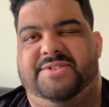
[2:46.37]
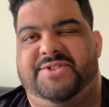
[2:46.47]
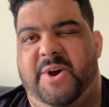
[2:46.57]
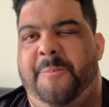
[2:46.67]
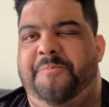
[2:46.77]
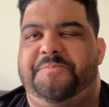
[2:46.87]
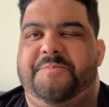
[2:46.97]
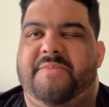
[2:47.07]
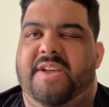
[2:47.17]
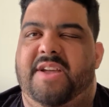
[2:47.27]
So,
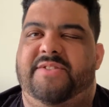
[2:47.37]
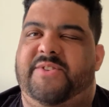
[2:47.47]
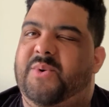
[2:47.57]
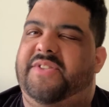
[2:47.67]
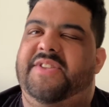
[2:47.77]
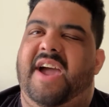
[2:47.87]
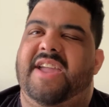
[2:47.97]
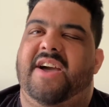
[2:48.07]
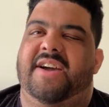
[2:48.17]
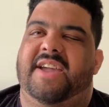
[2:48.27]
Too Old to Die
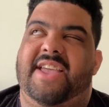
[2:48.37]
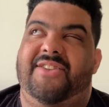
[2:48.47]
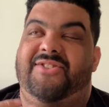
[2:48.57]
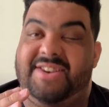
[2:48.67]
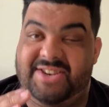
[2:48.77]
Young is